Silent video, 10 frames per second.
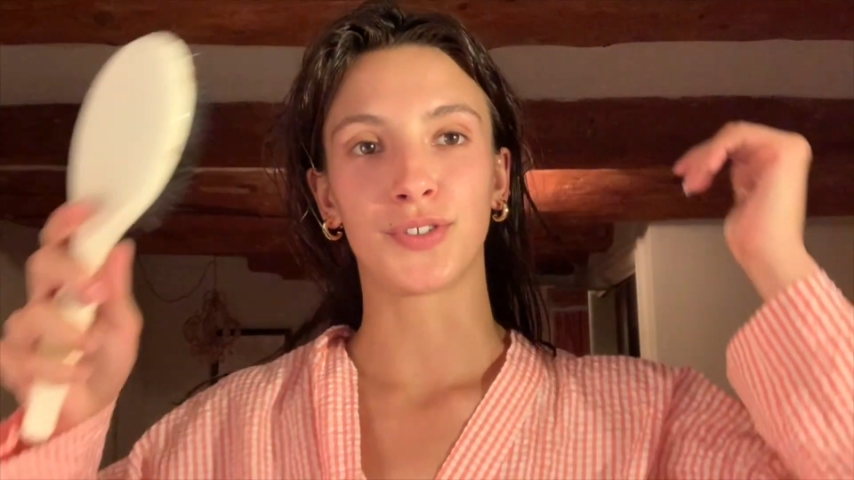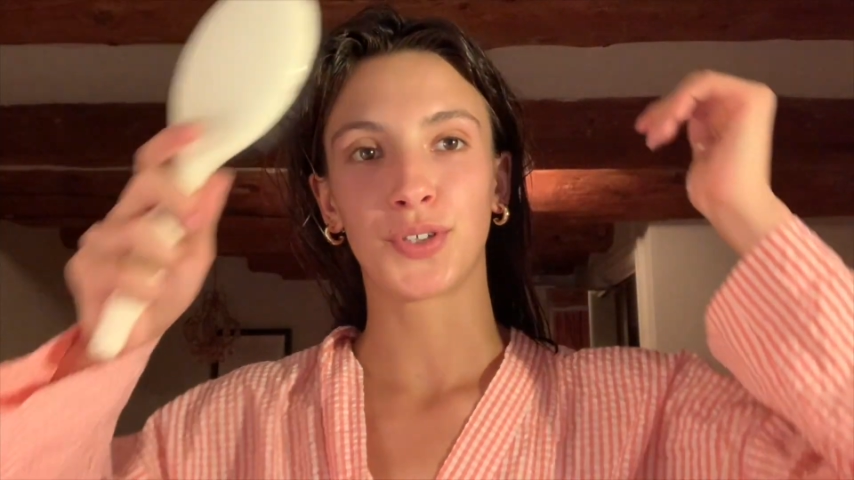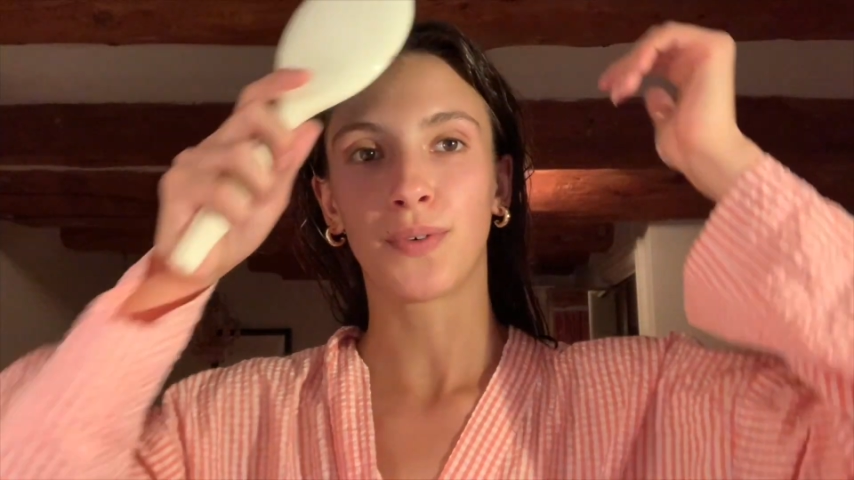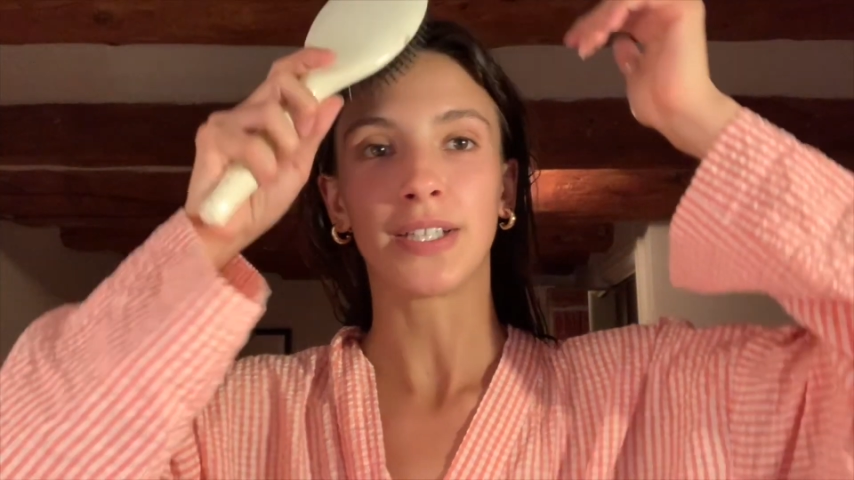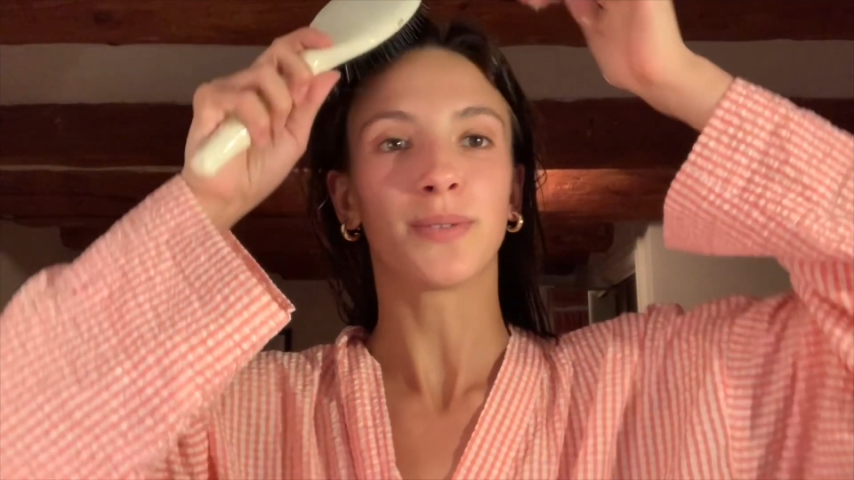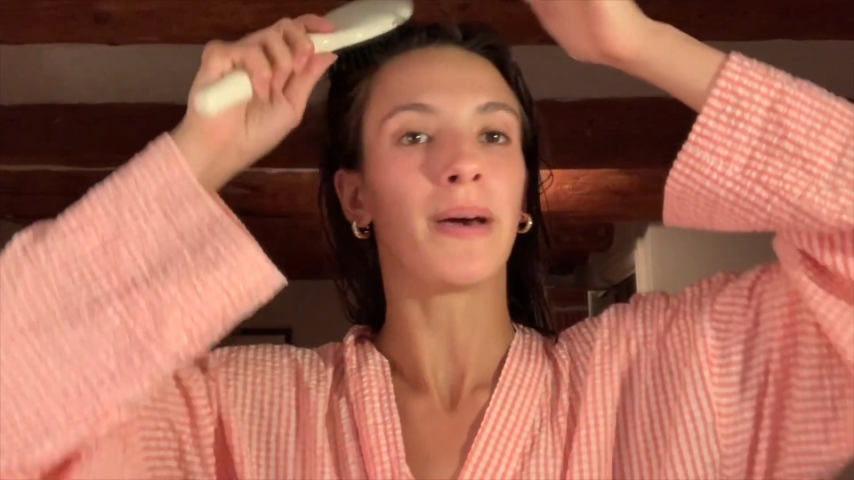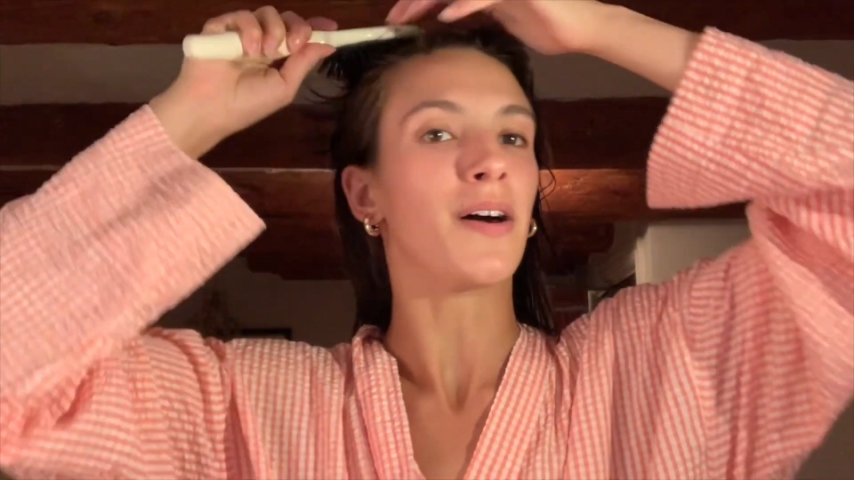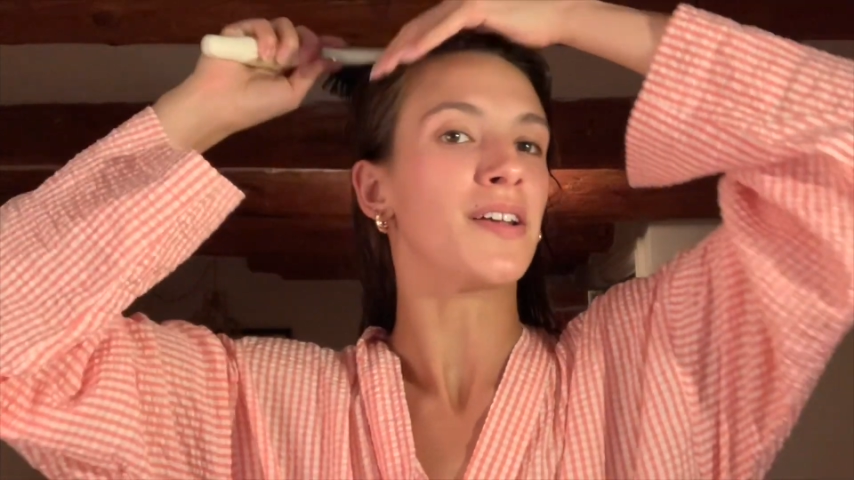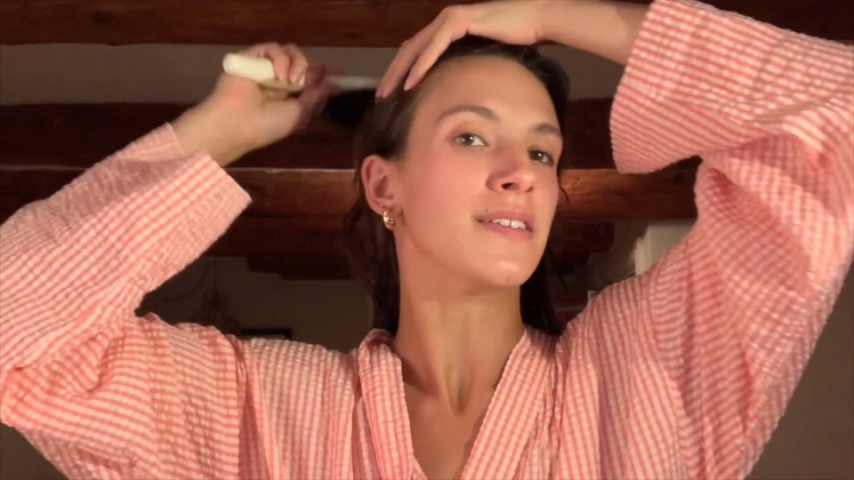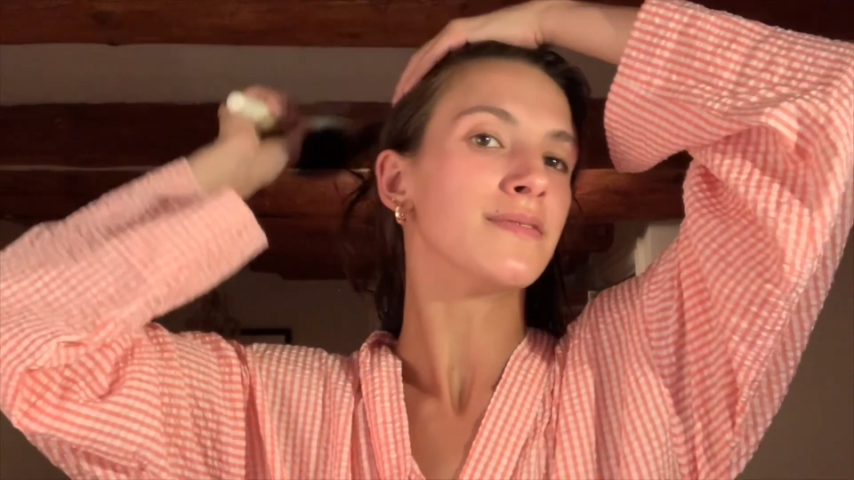two ways about
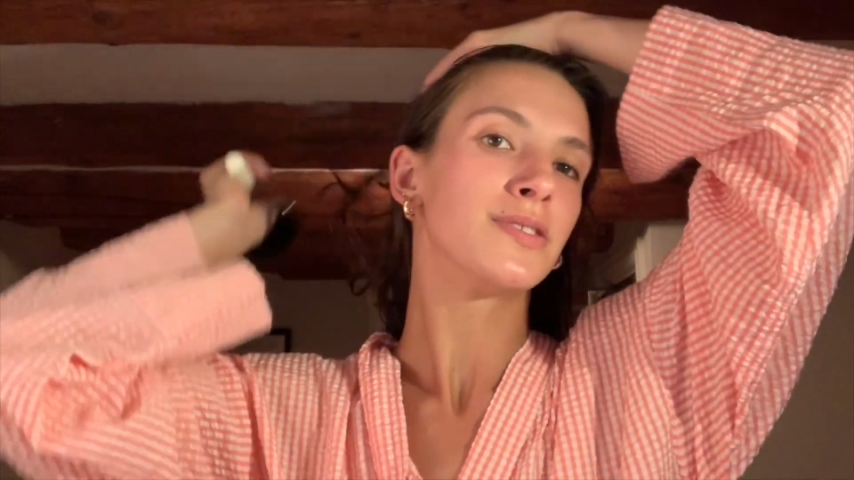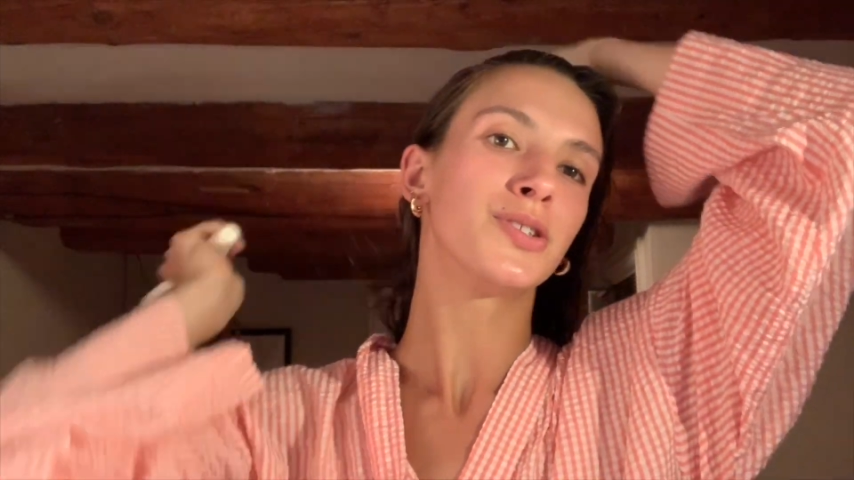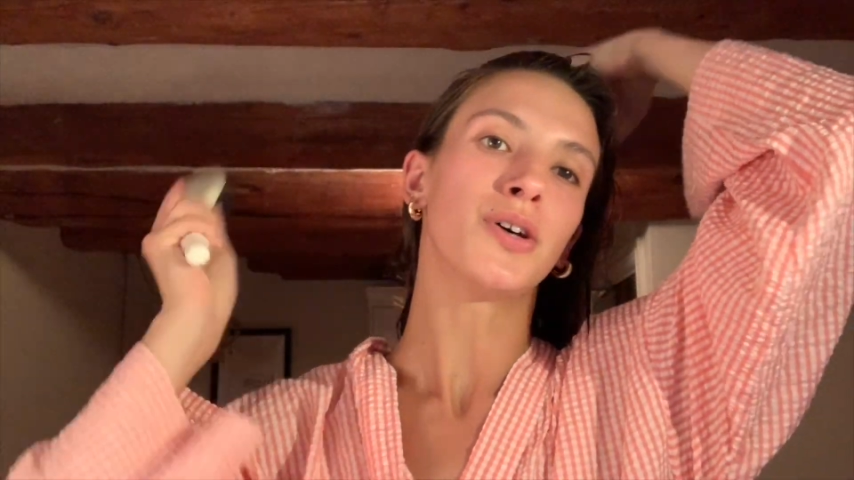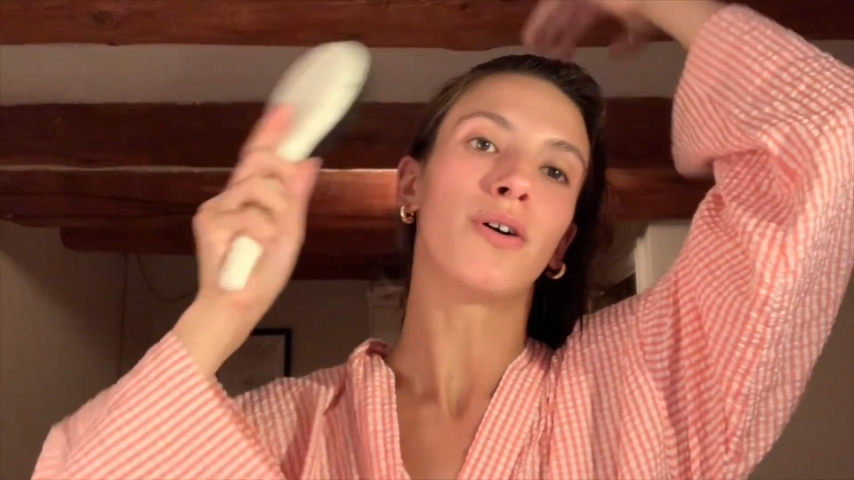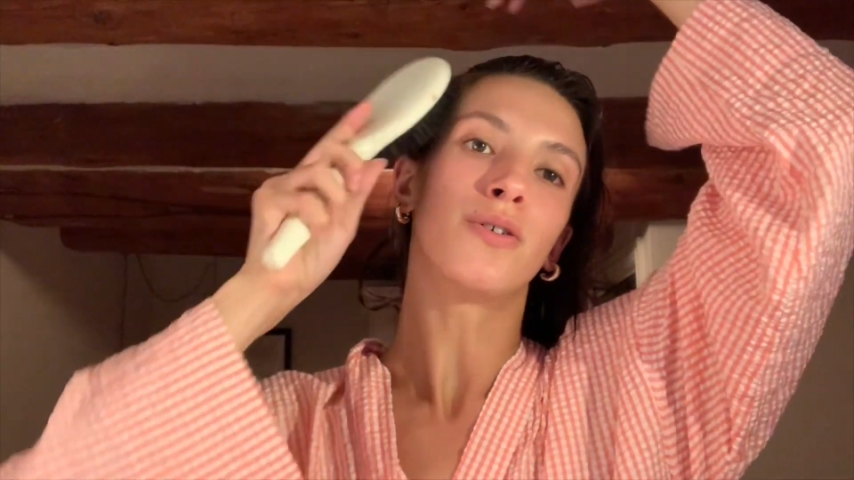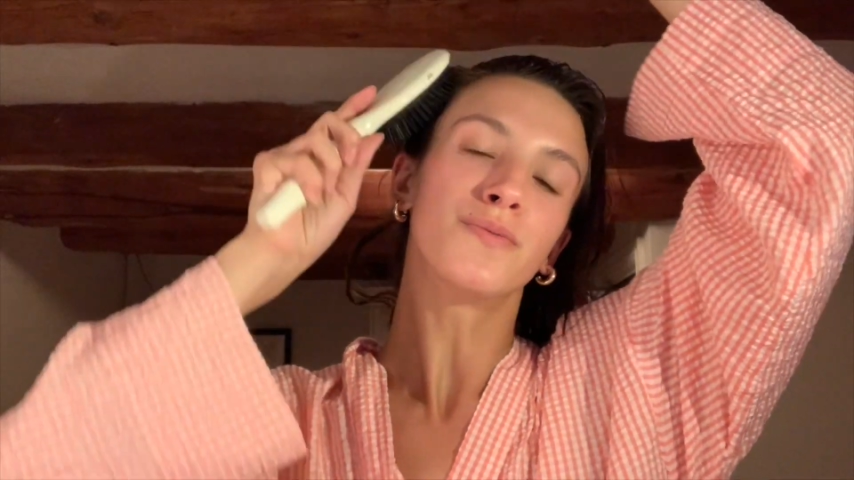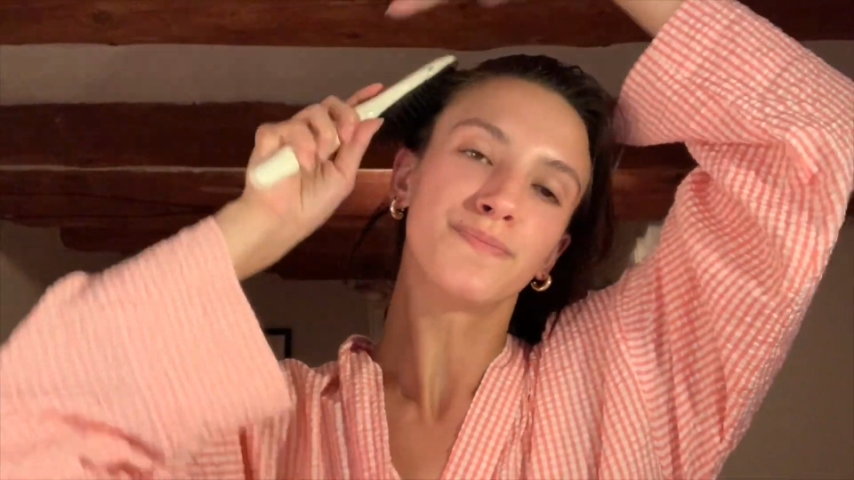it. So